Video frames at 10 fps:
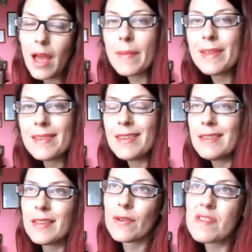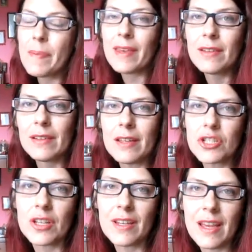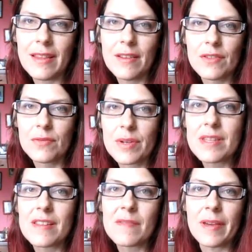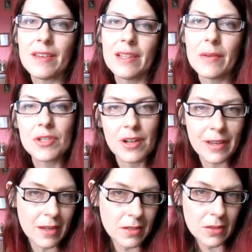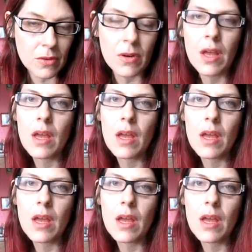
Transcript: I mean, there's speculation and there's reason to speculate, which I'll get into.